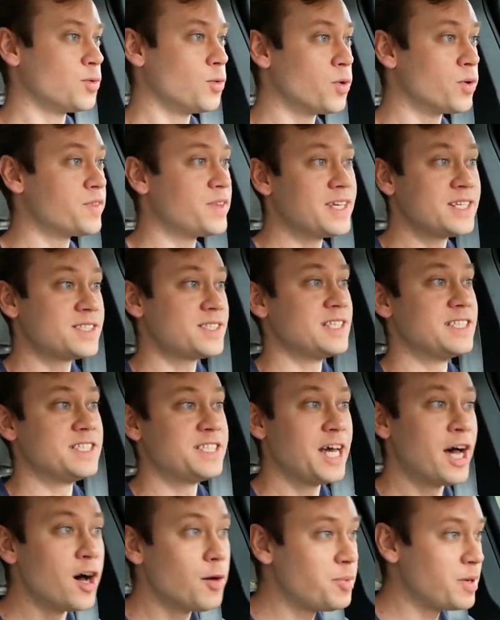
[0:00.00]
Or they just didn't
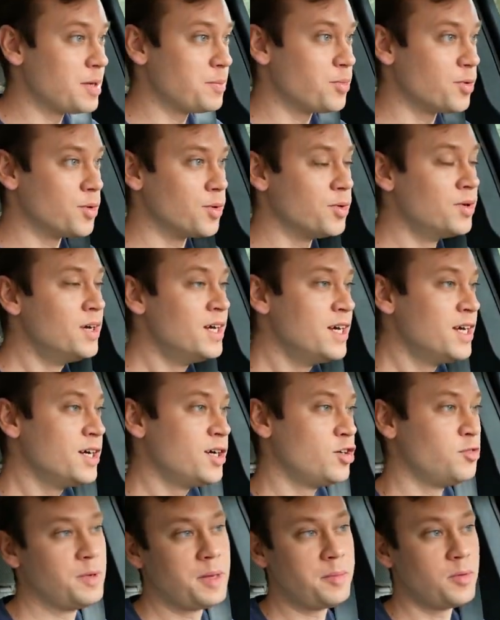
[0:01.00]
tell people
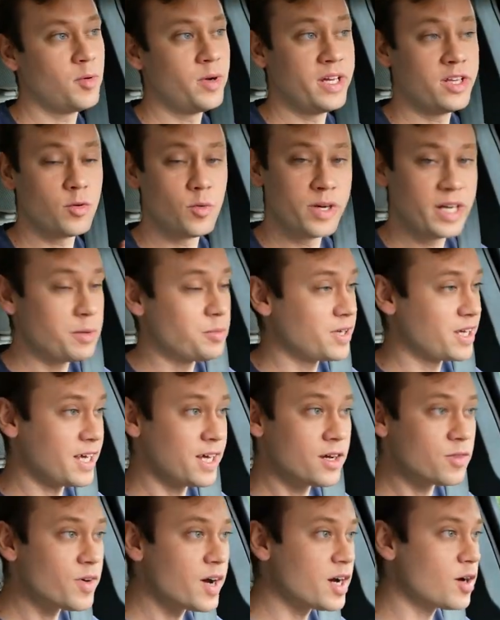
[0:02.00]
who maybe were either weren't able to
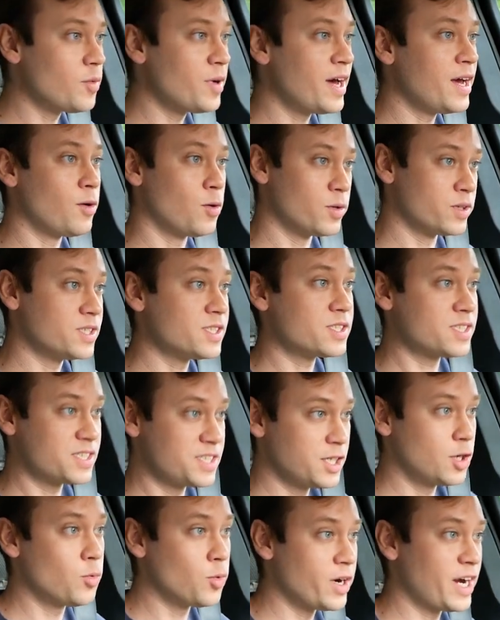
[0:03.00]
get it right away or just
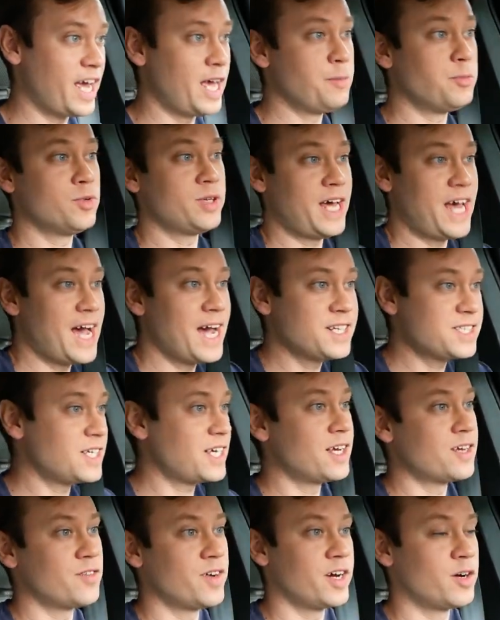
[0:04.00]
still were able to actually
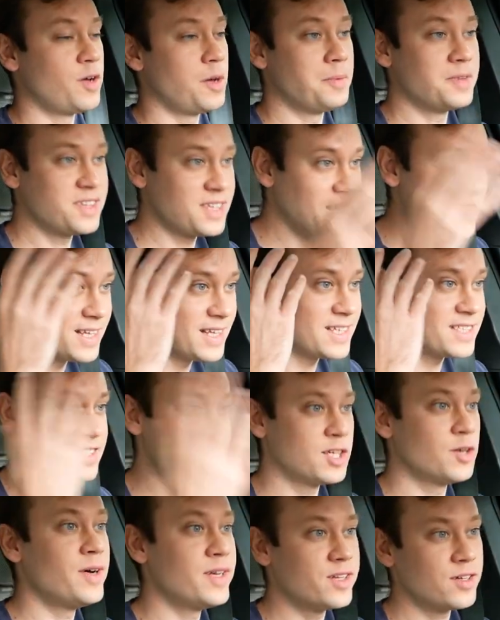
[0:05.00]
get it right away, but then they
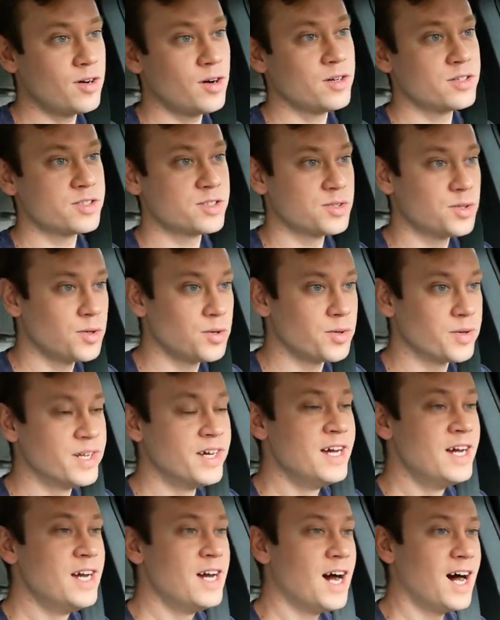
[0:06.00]
still had the car sold,
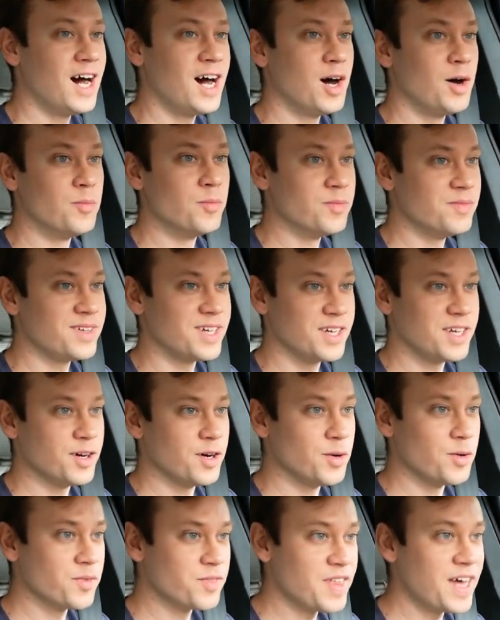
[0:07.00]
um, you
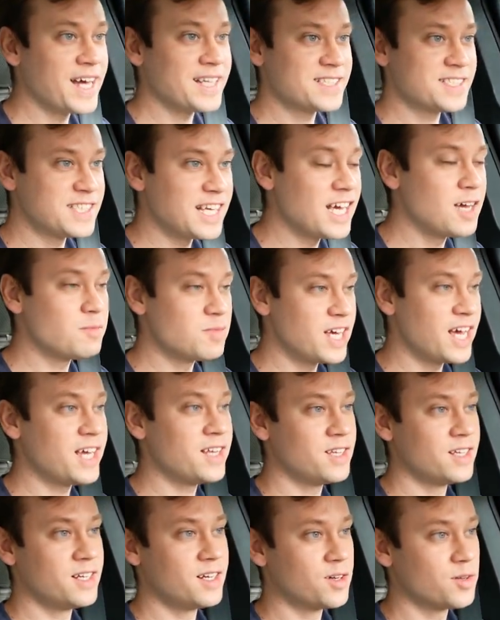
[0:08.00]
know, that same day
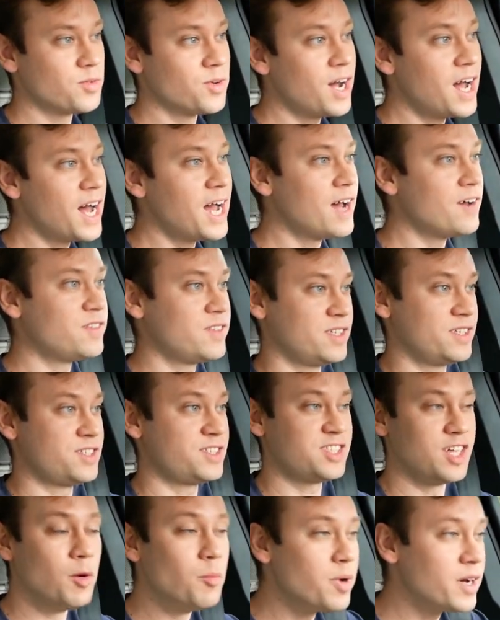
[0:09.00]
that it arrived to
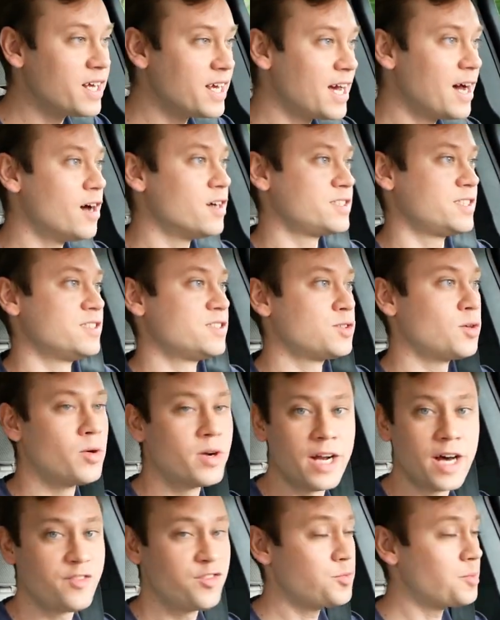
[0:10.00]
somebody else and
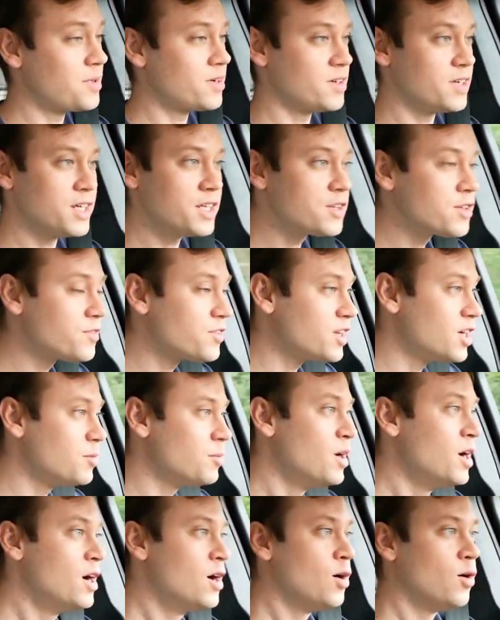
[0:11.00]
sold it out from underneath of
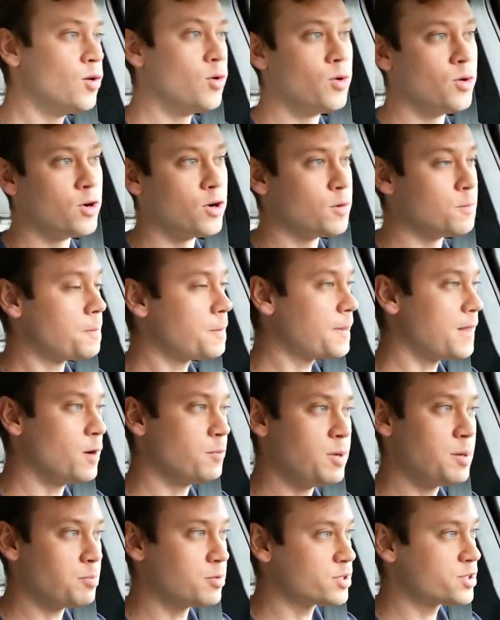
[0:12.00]
them, or, you know,
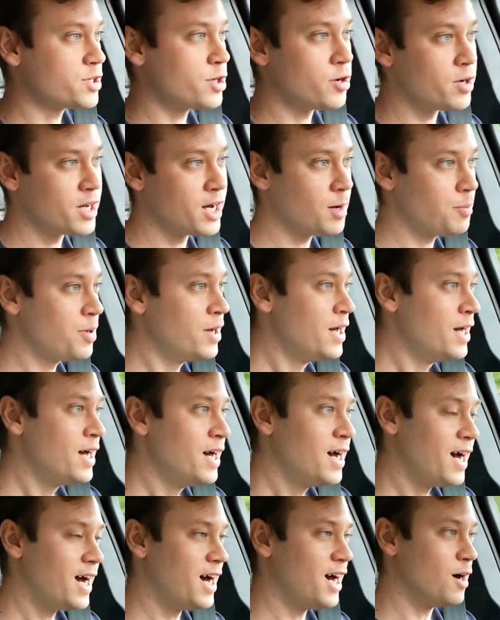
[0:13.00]
people showed up,
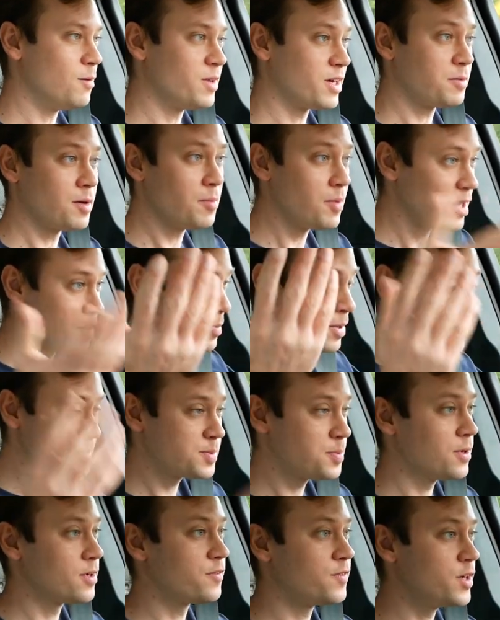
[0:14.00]
um, like my buddy
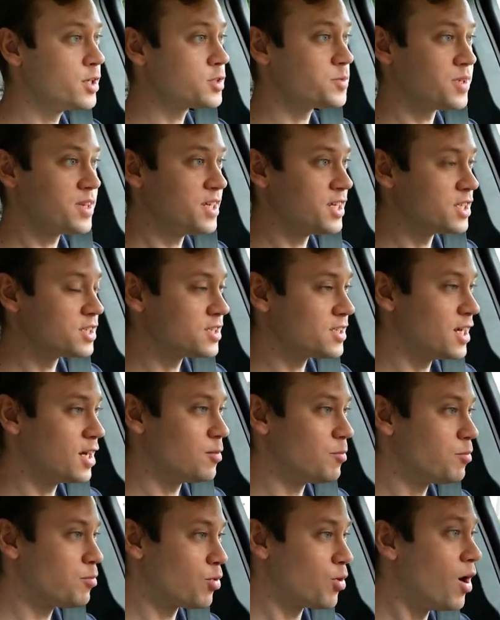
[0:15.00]
Pittsburgh Views with his
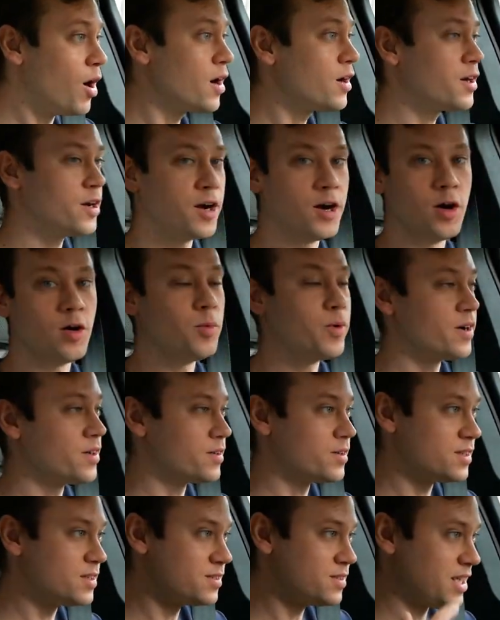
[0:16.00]
uh, Bronco, where
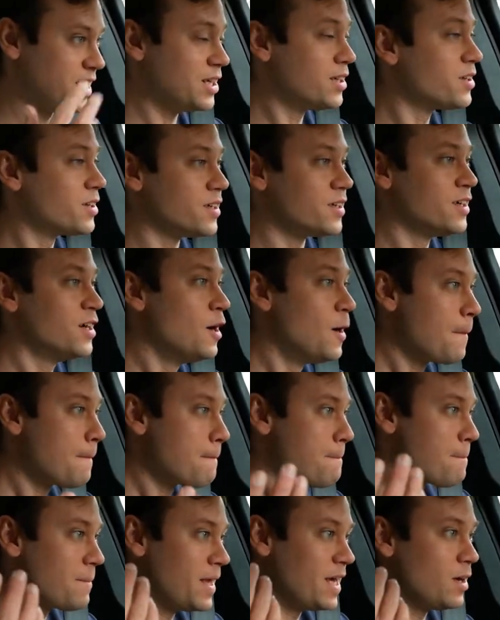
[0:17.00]
the dealer,
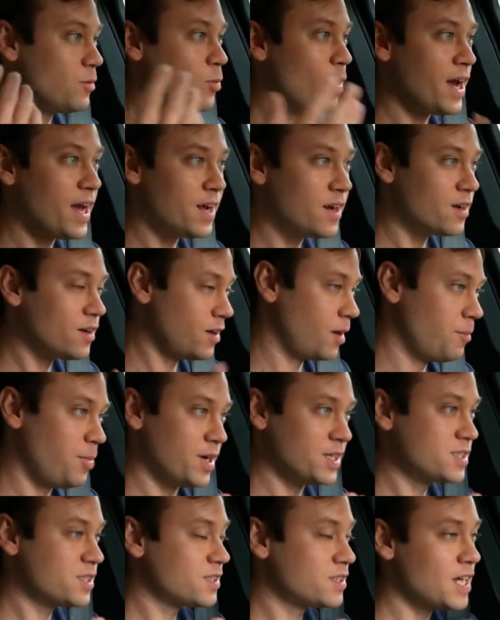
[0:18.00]
he waited a
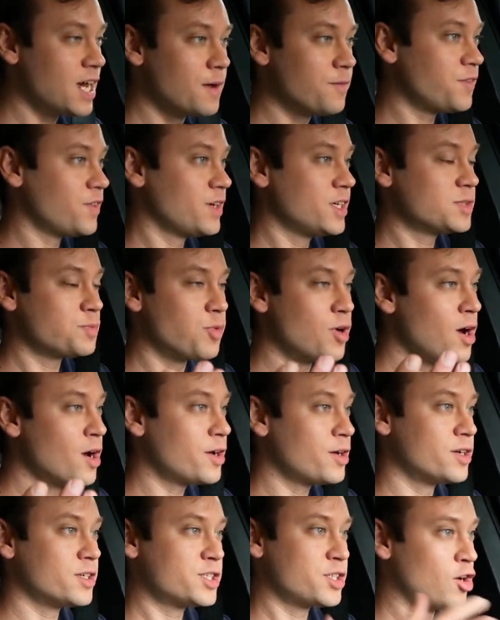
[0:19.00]
bunch of time for his
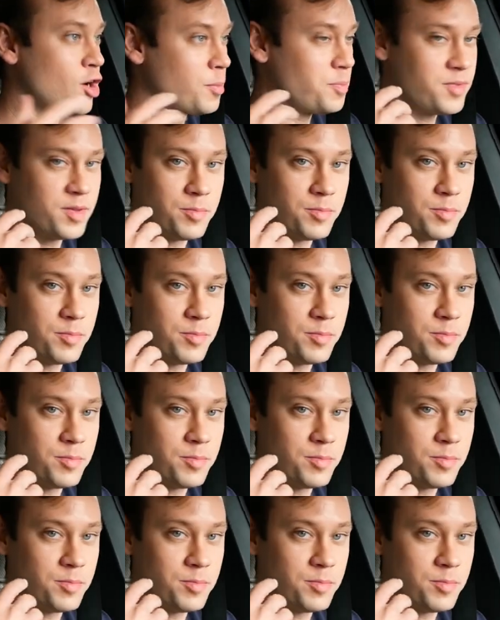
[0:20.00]
Bronco to show up.